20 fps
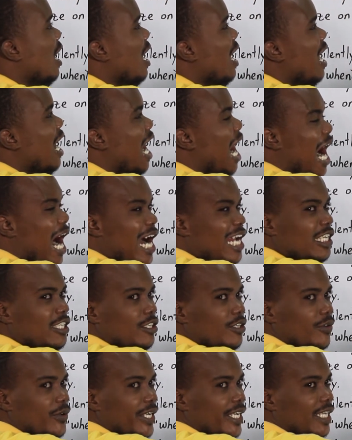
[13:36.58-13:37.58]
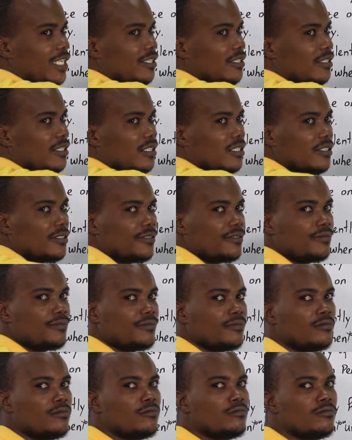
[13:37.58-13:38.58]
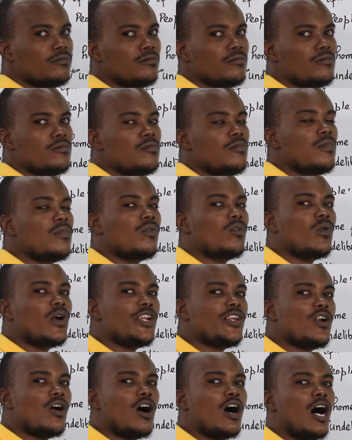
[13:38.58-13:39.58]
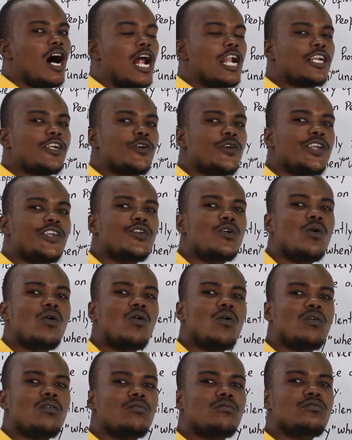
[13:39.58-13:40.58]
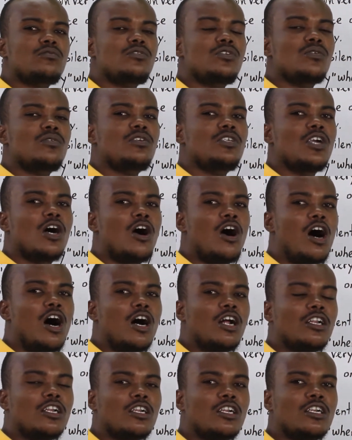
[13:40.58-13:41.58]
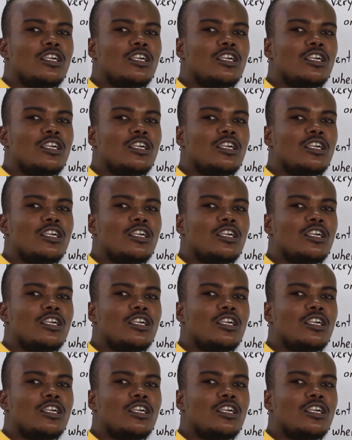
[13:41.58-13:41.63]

Hungry. When you are hungry, you yawn.